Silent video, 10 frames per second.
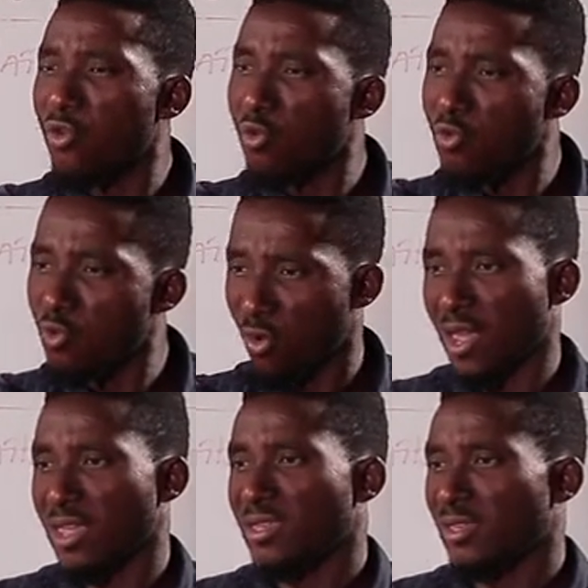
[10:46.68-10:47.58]

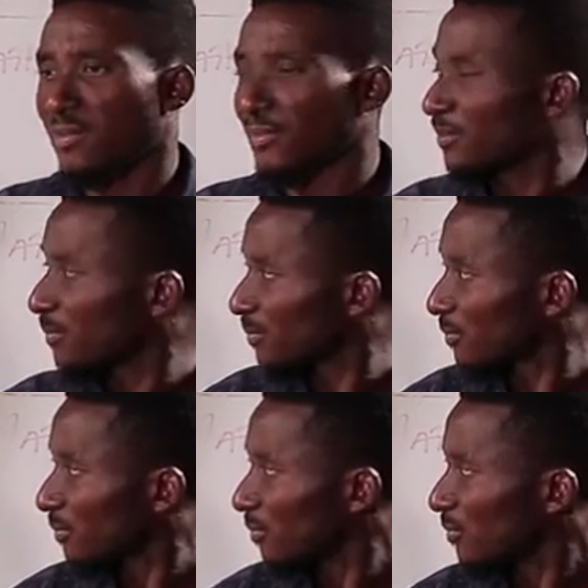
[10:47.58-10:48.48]
4y. So you
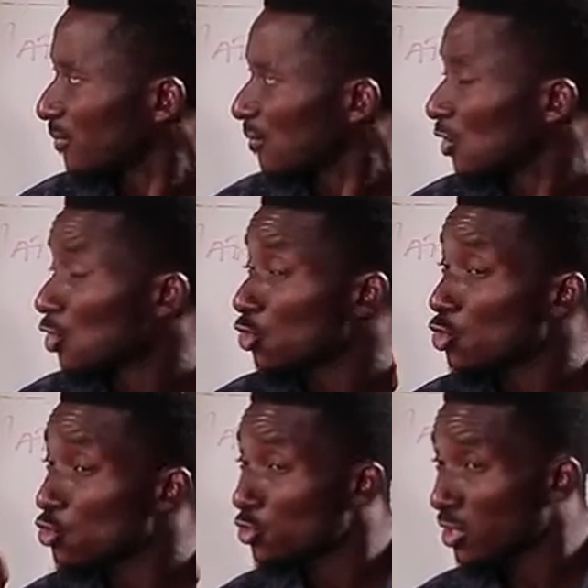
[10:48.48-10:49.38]
can now see that
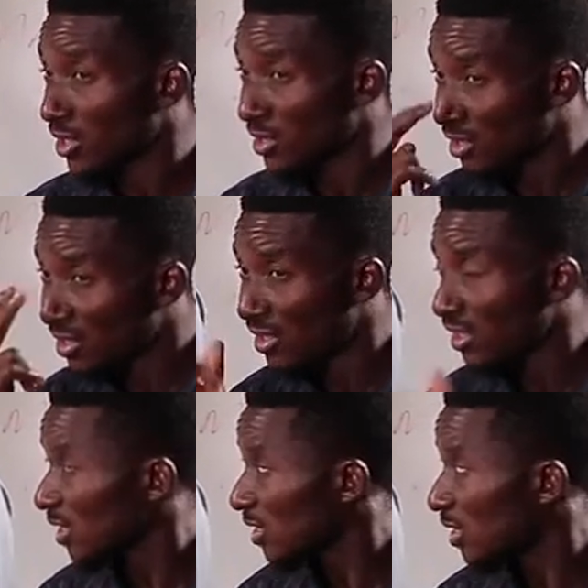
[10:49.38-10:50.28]
the expression on
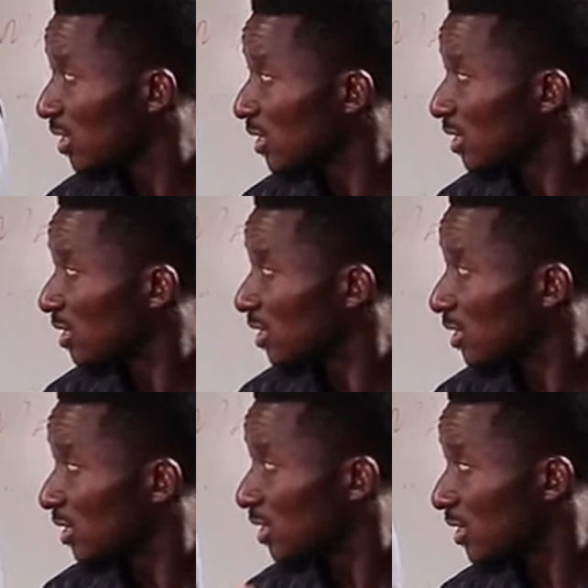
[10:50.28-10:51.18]
the left
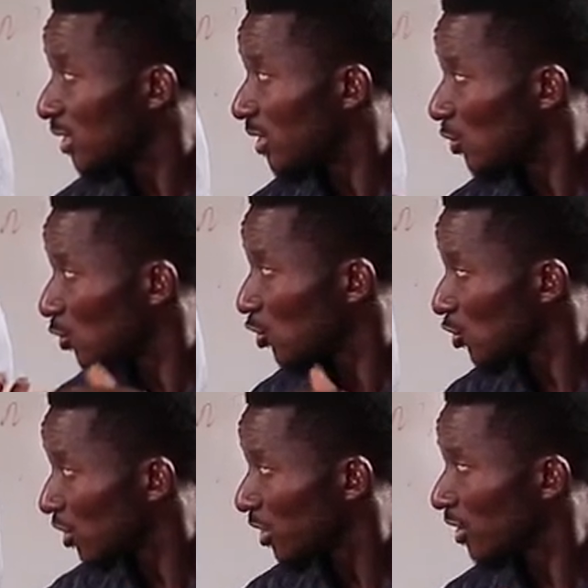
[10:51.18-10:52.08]
is
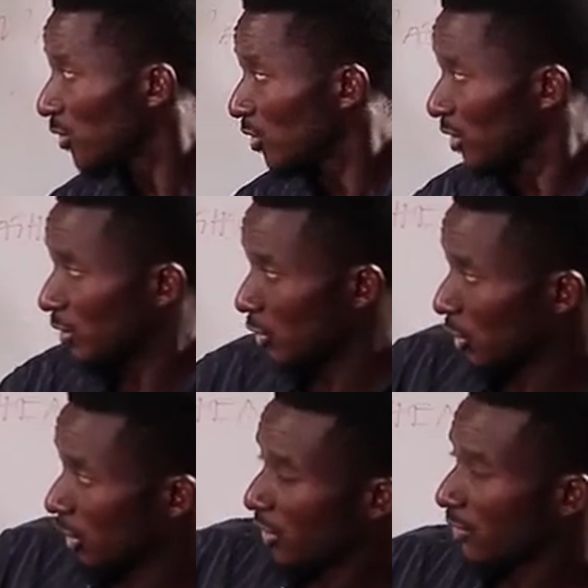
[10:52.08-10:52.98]
plus
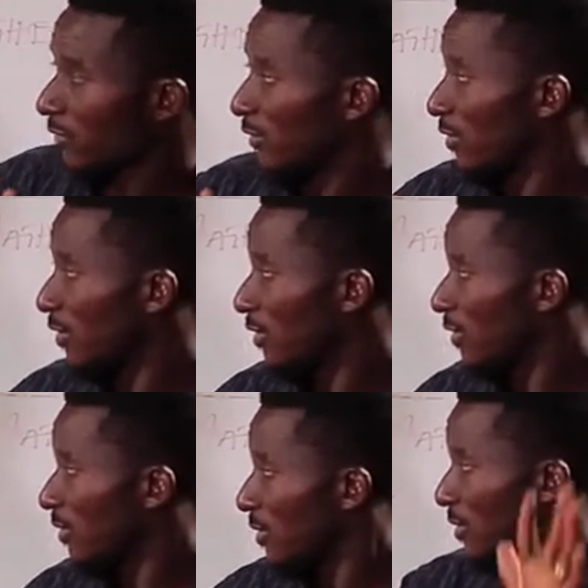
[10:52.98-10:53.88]
15y
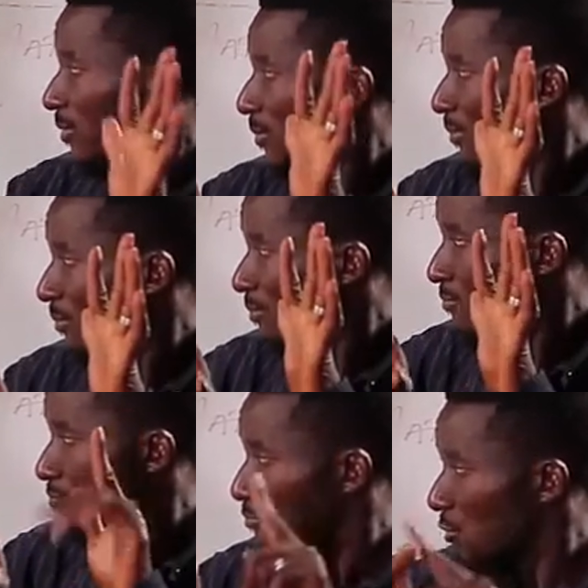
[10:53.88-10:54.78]
minus
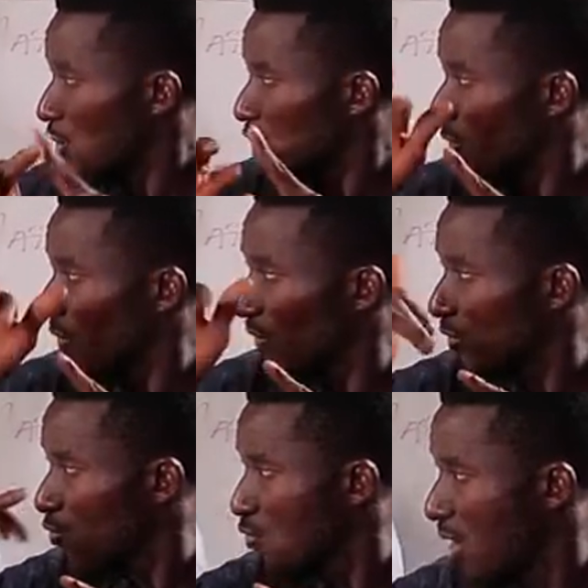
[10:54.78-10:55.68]
4y
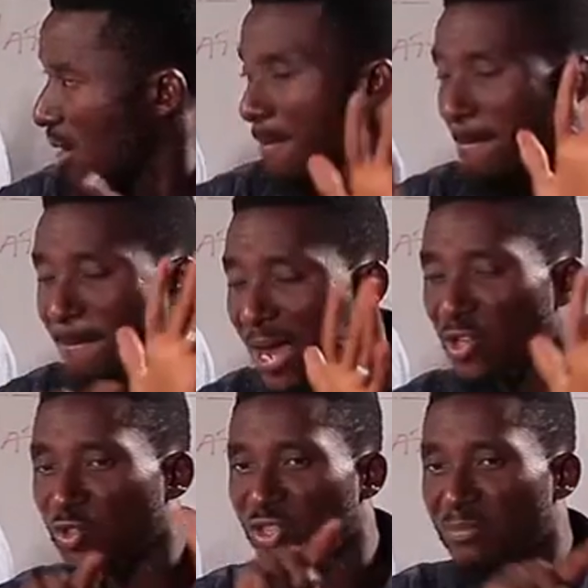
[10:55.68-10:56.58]
equals to the
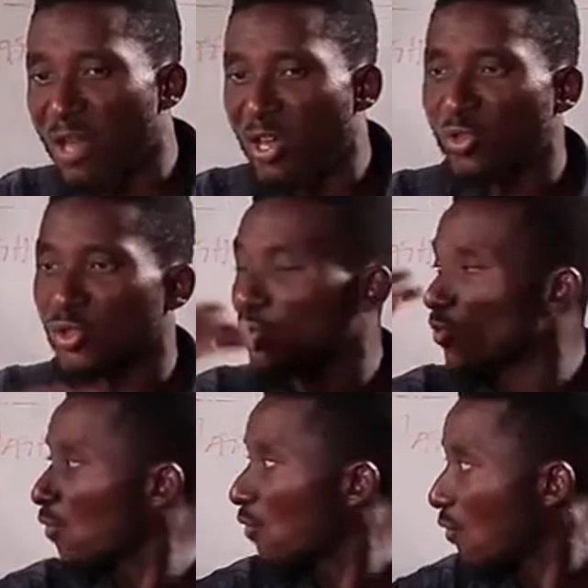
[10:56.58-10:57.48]
right-hand side,
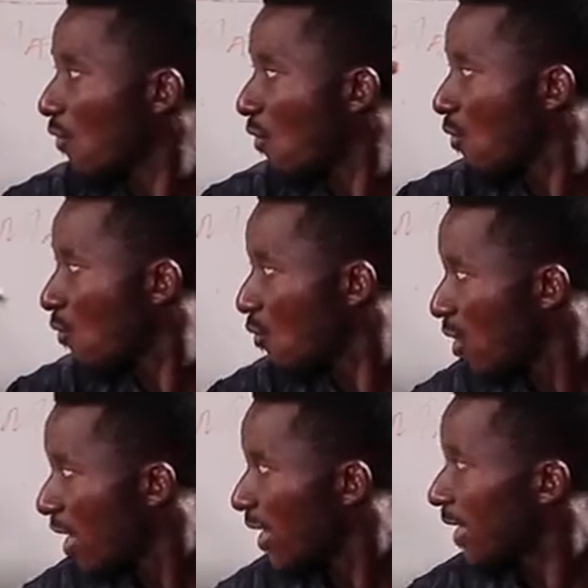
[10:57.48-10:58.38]
that is
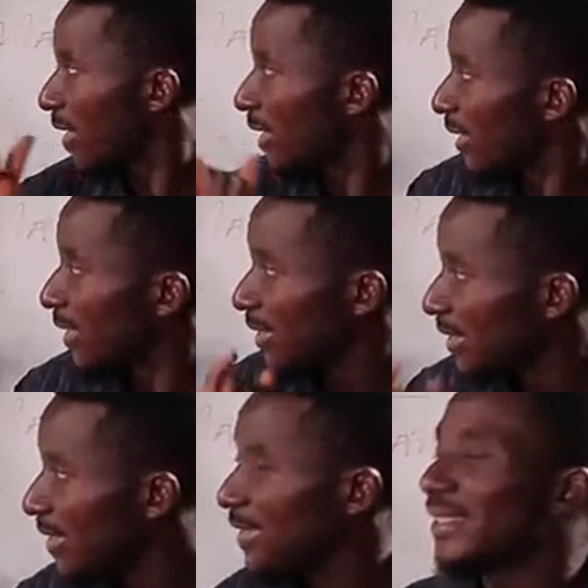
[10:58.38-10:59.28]
3 minus
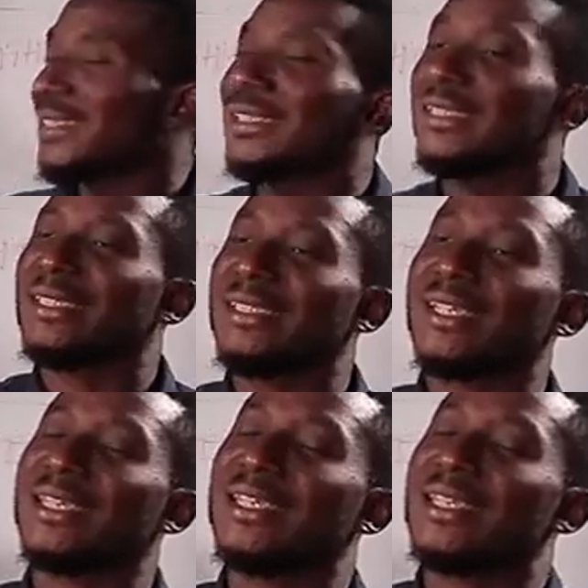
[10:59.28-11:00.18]
60, equals
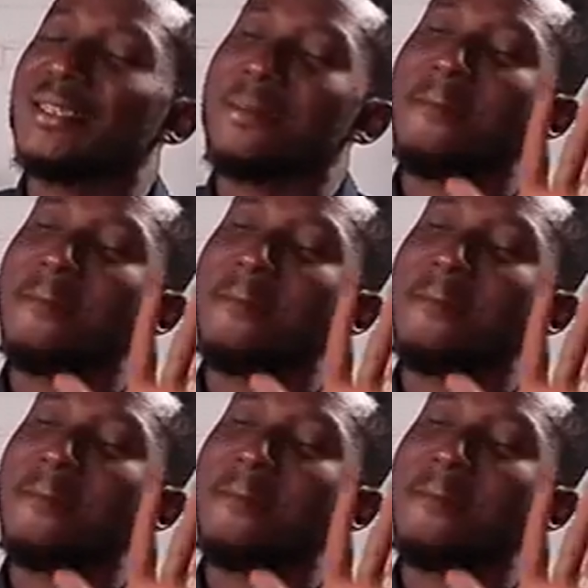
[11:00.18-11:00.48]
to the right-hand